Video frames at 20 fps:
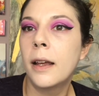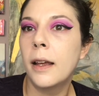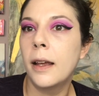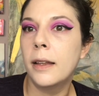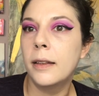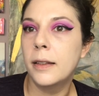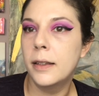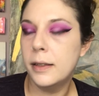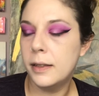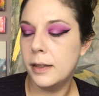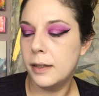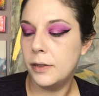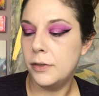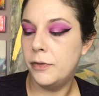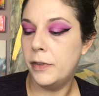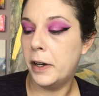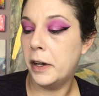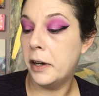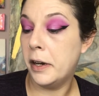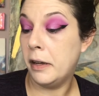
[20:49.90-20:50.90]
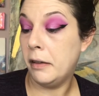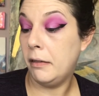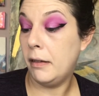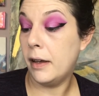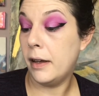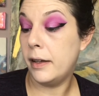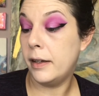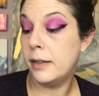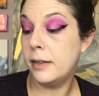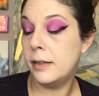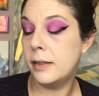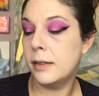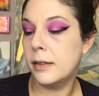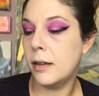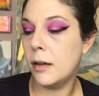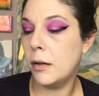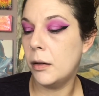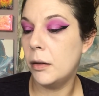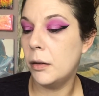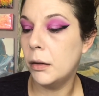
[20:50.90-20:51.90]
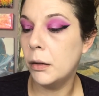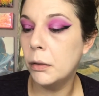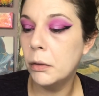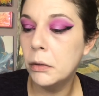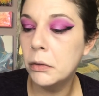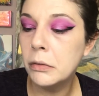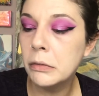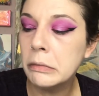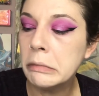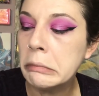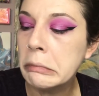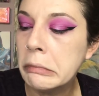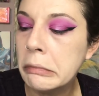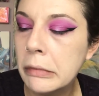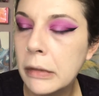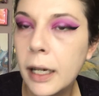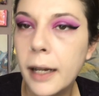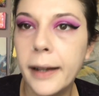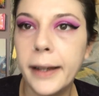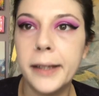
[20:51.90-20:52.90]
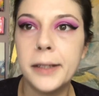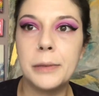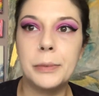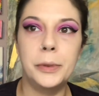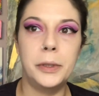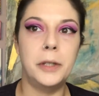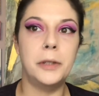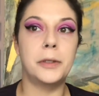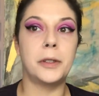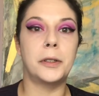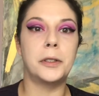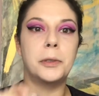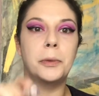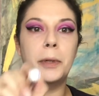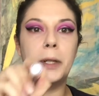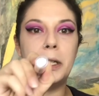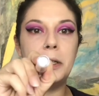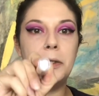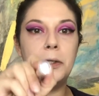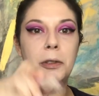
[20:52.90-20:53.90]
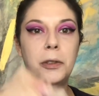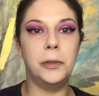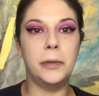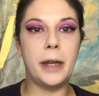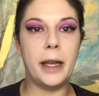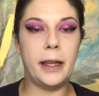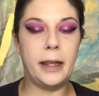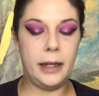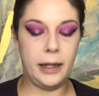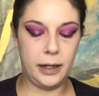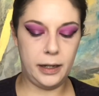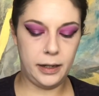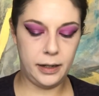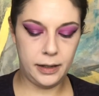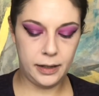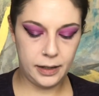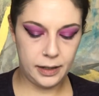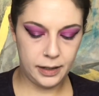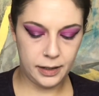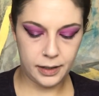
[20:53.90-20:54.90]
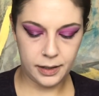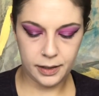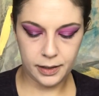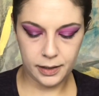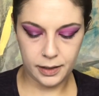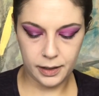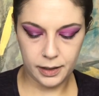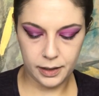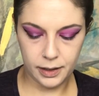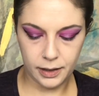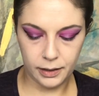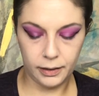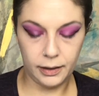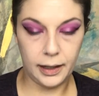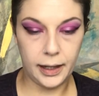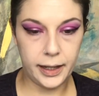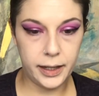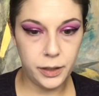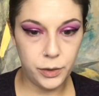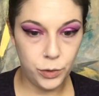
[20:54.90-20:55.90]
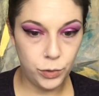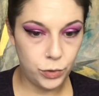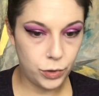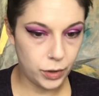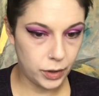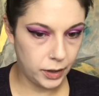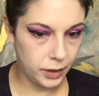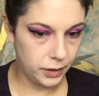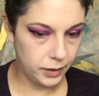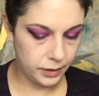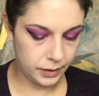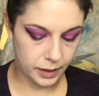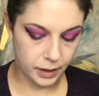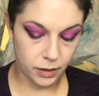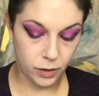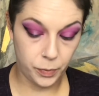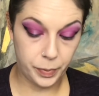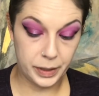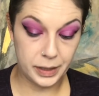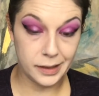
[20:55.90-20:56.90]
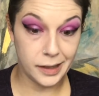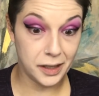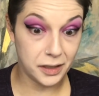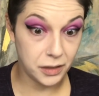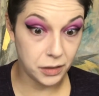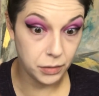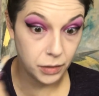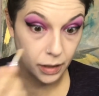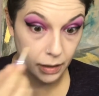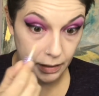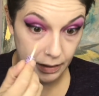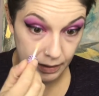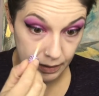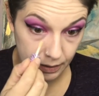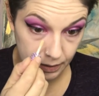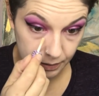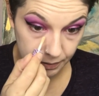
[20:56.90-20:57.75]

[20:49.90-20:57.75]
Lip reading: And this is very light, so I guess we'll use our 22N light neutral and hope it's not too dark.